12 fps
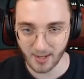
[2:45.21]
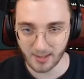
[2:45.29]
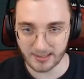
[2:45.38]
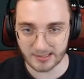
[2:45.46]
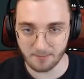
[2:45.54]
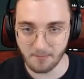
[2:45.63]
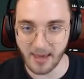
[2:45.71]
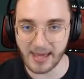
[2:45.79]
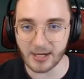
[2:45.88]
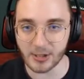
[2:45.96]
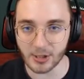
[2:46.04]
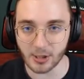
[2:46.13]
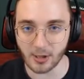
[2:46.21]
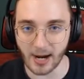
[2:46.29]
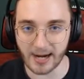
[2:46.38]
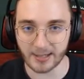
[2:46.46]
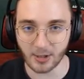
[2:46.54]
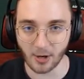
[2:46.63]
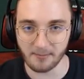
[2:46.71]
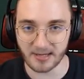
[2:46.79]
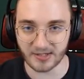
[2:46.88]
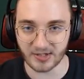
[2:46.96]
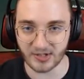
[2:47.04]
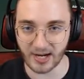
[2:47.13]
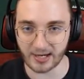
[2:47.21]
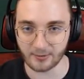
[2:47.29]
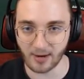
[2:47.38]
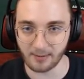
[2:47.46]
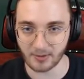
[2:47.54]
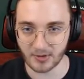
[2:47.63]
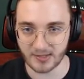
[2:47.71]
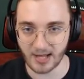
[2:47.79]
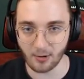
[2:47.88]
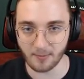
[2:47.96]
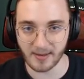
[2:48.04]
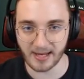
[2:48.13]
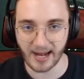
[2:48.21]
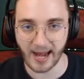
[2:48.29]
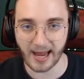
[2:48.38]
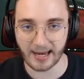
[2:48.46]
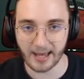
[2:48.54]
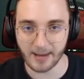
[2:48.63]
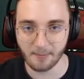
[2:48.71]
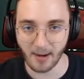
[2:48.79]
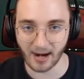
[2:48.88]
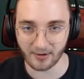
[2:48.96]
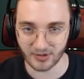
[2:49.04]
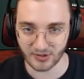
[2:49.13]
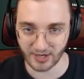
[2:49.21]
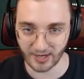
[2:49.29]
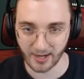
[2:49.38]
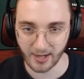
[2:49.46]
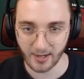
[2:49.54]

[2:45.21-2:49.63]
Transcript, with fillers: Let's make sure I don't miss the second ramp, because that would be hella embarrassing.